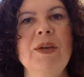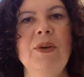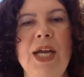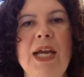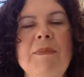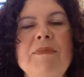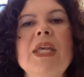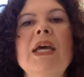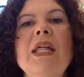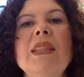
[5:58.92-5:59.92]
Okay?
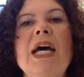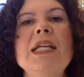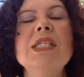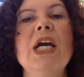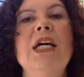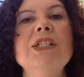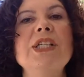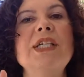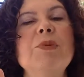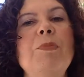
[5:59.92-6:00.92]
That is
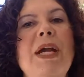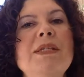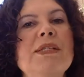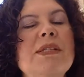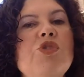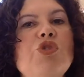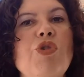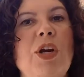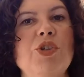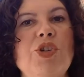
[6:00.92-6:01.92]
content-based
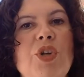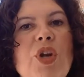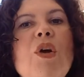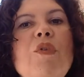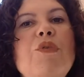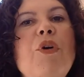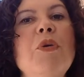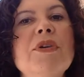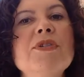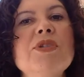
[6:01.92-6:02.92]
instruction.
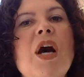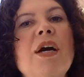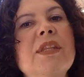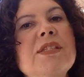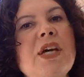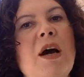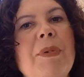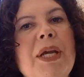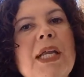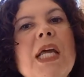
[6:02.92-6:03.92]
Focus on the
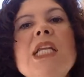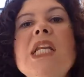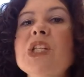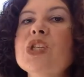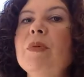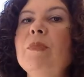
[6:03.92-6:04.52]
topic, not so